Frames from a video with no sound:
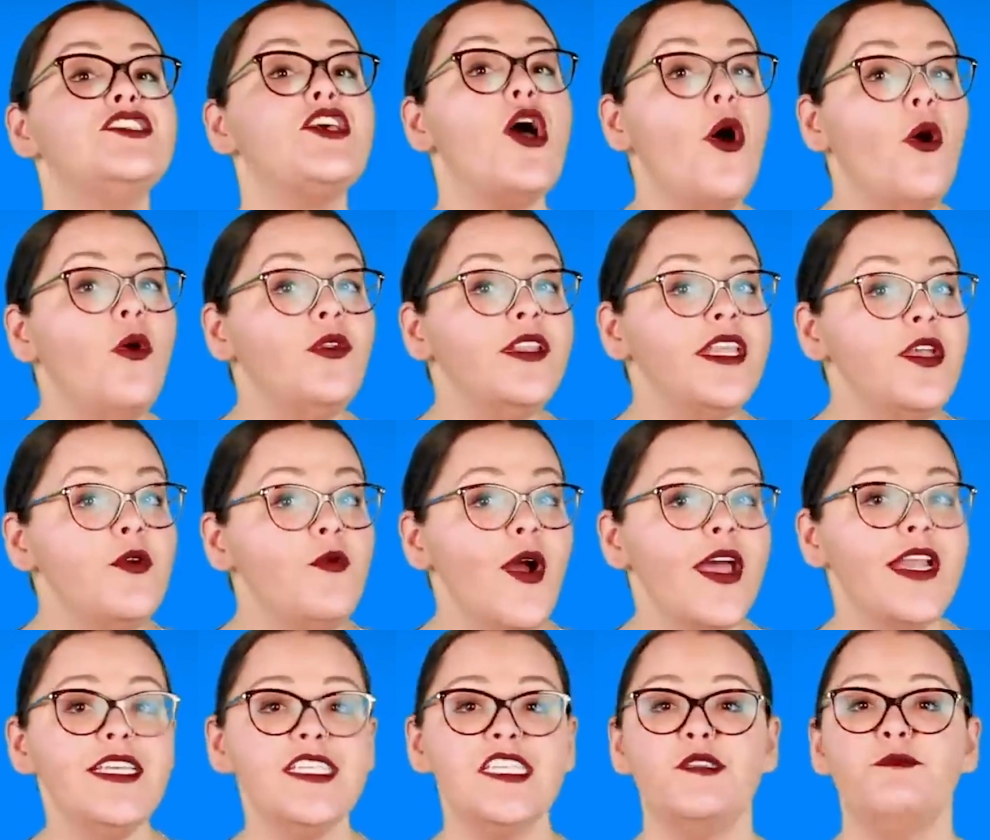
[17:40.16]
is only
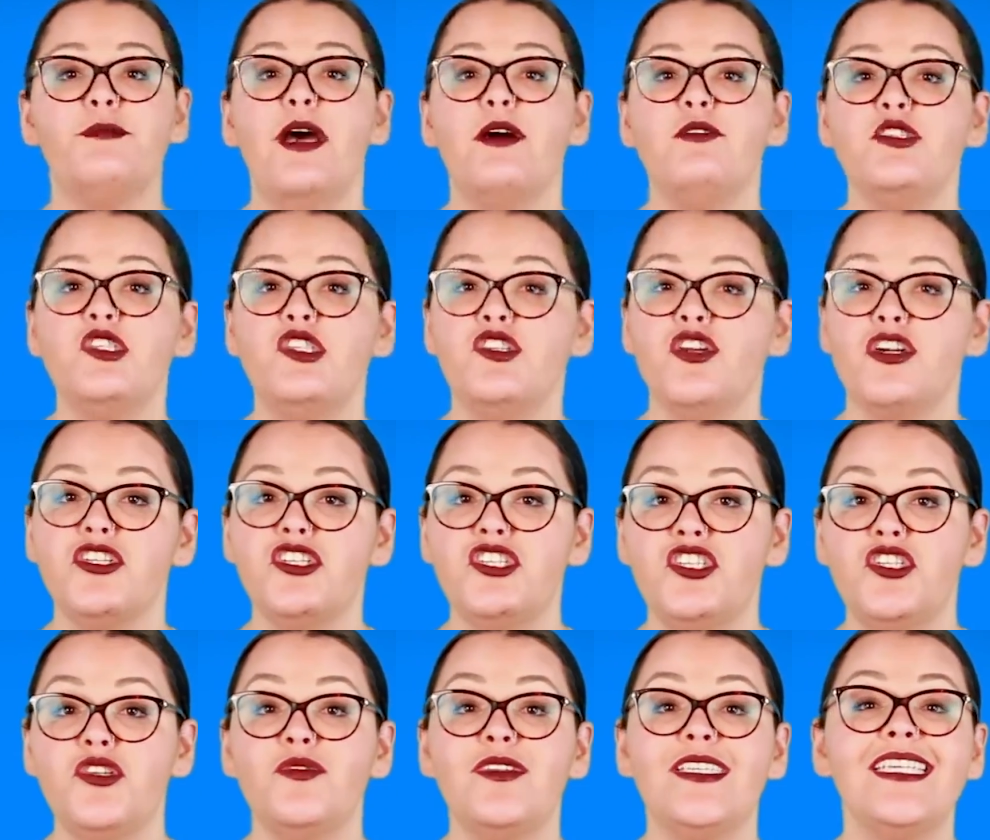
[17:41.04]
when a spouse
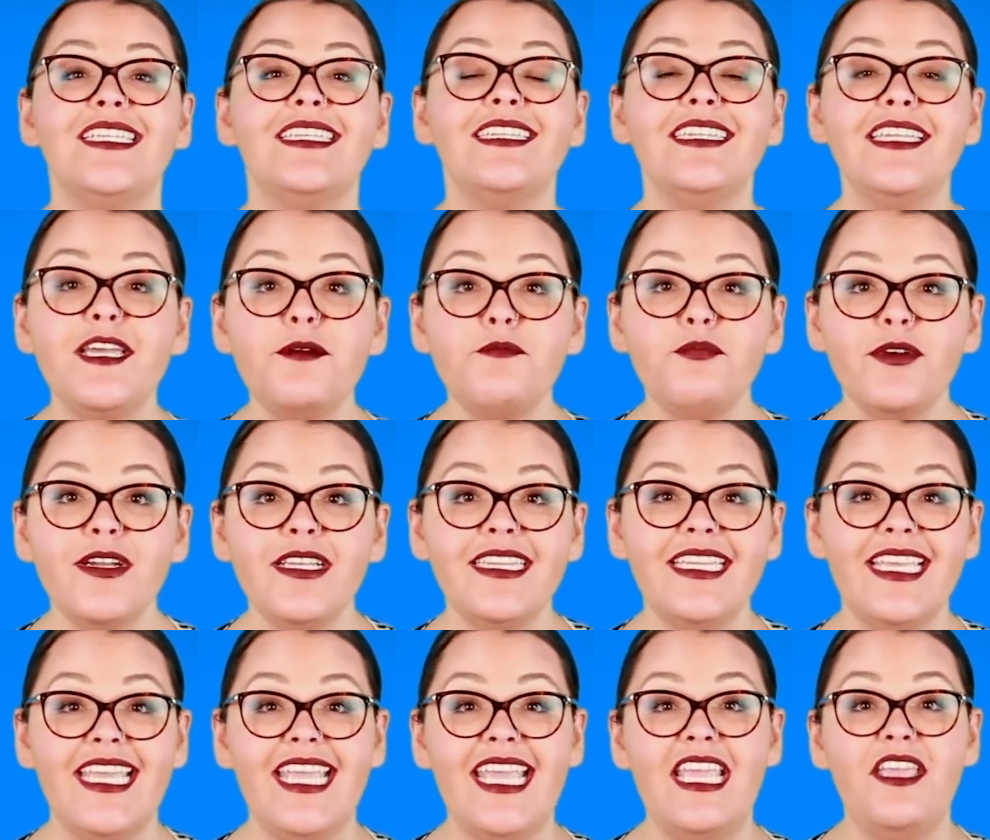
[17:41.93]
starts to
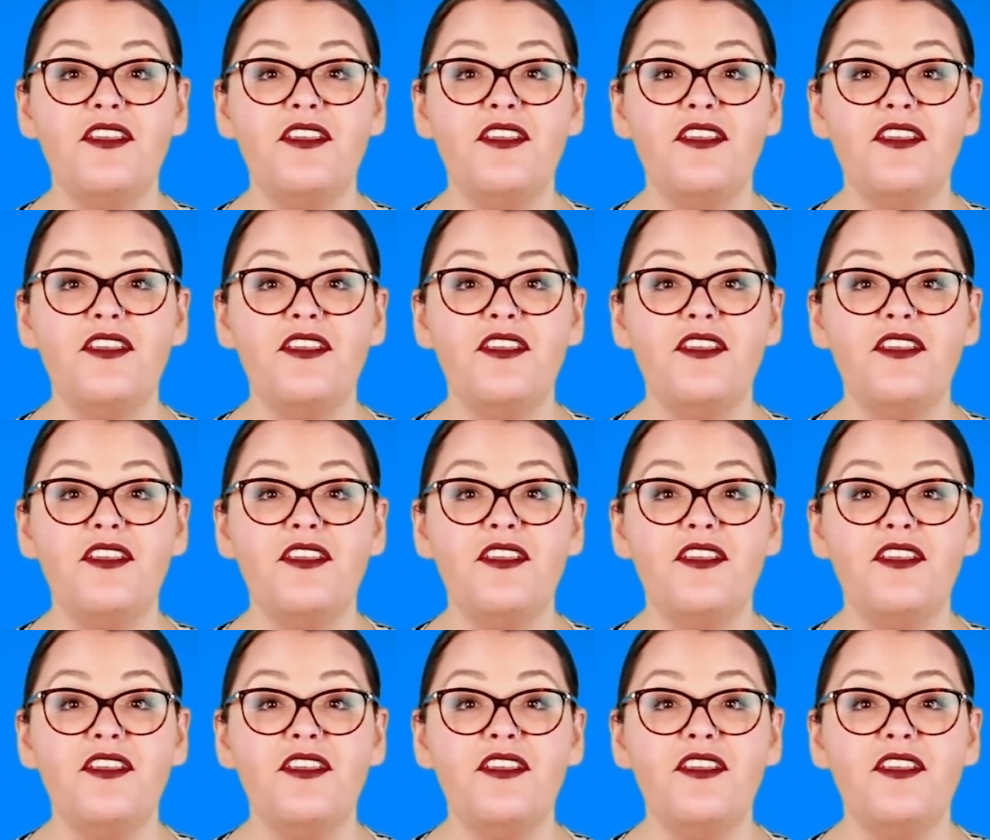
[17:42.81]
deliberately